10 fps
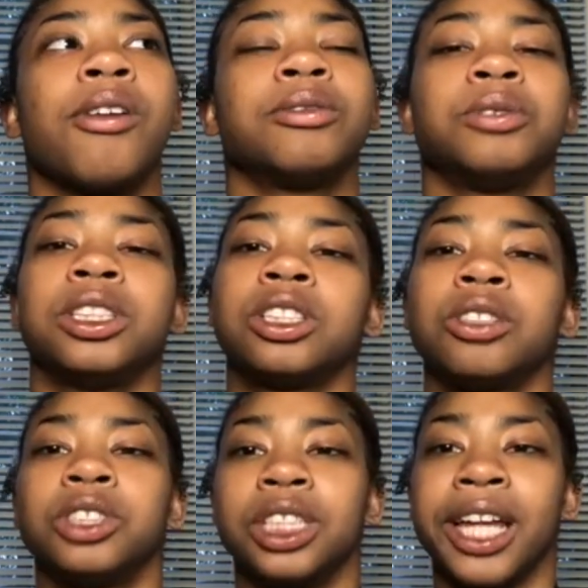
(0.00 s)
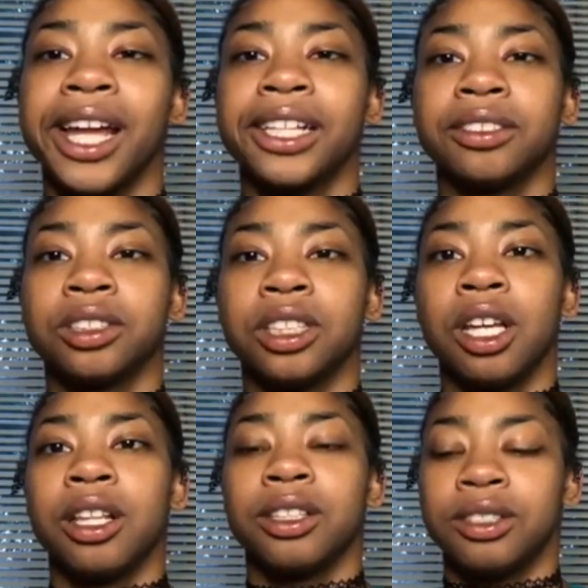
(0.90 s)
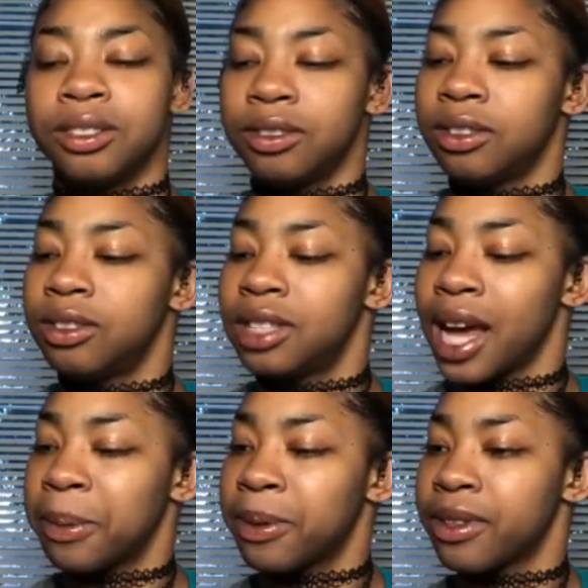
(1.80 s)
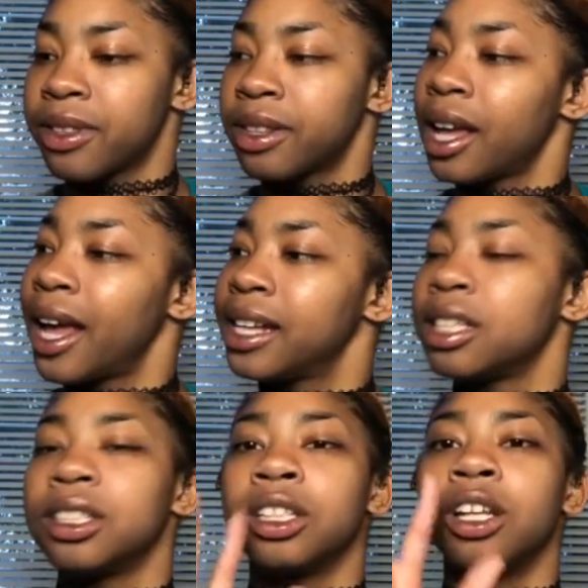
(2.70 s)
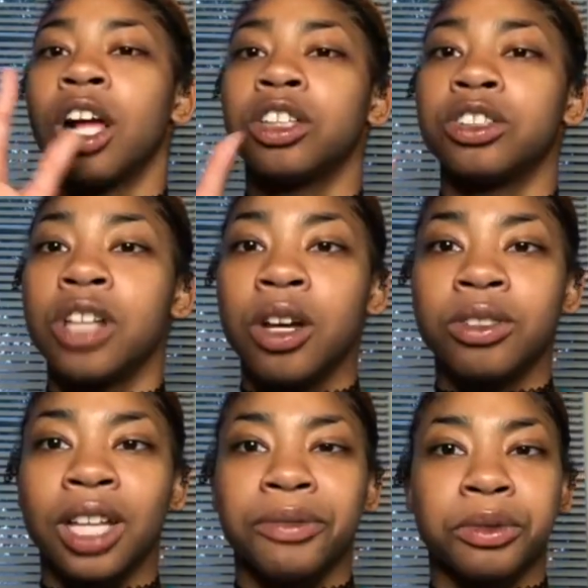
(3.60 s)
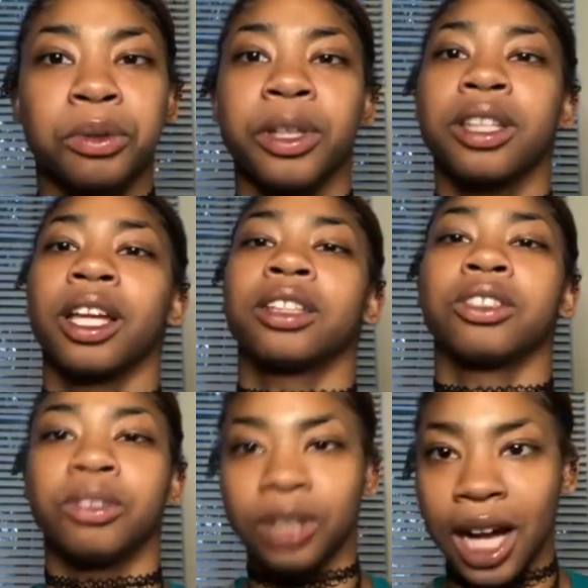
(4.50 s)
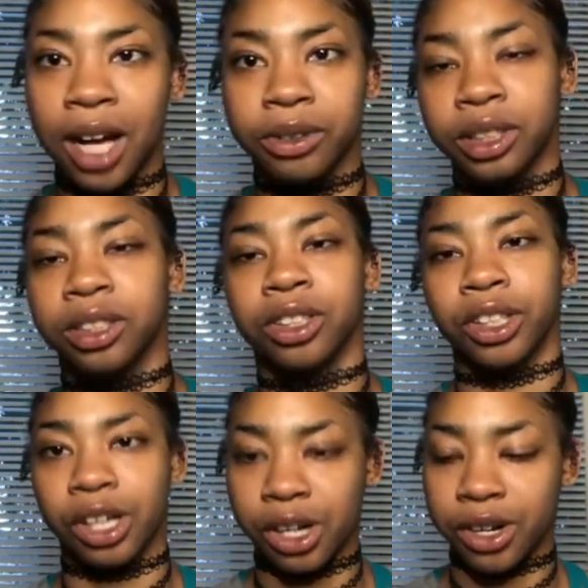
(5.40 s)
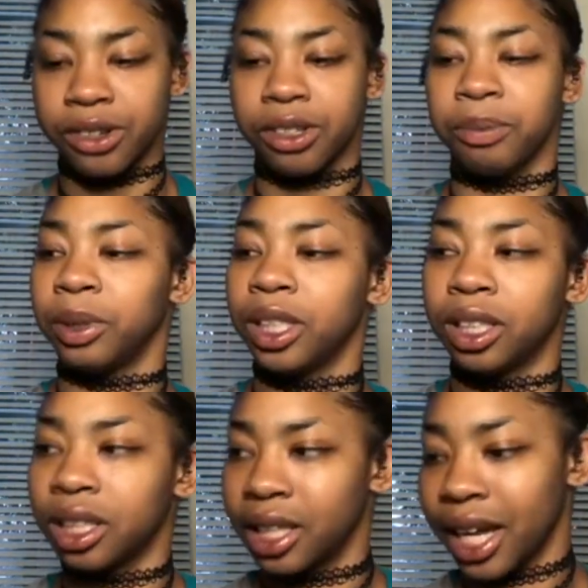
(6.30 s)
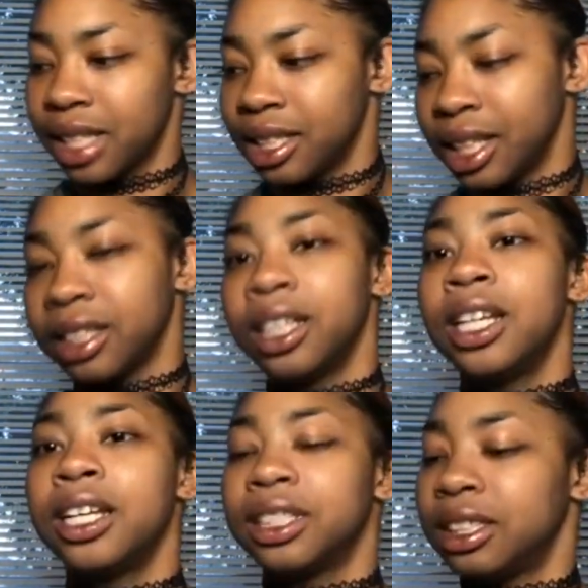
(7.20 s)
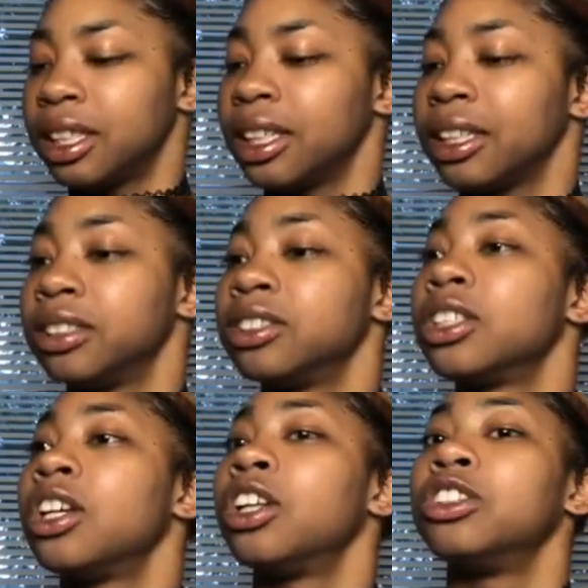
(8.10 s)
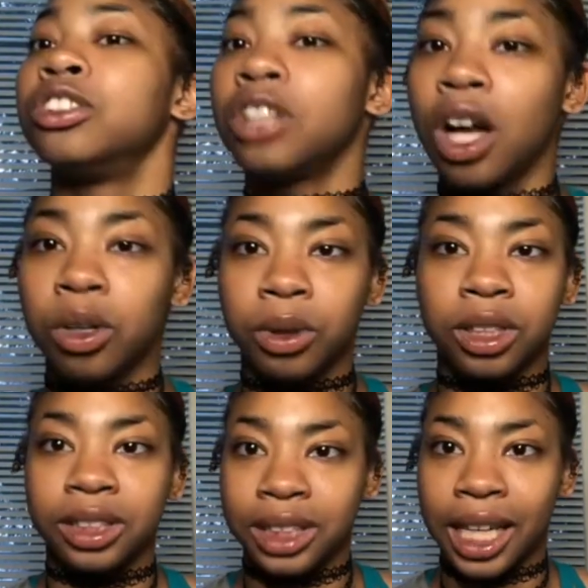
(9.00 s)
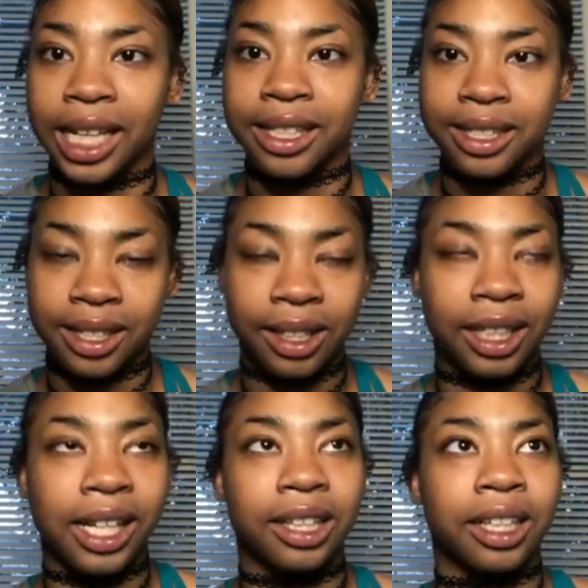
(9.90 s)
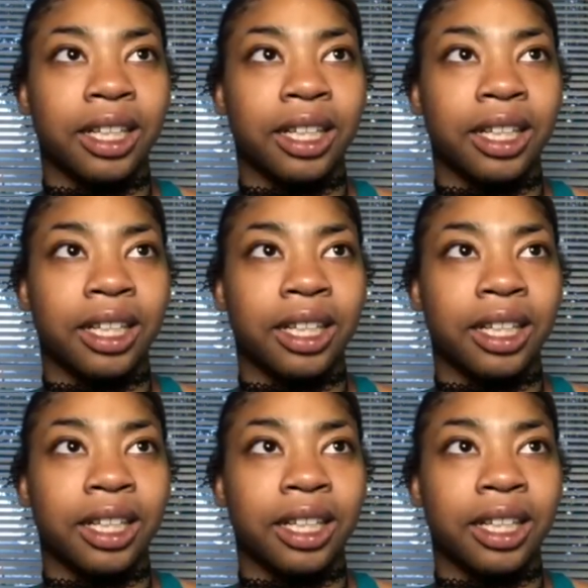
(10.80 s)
we associate depth and a low level with like the ground and the earth and being connected to a lower sense, and then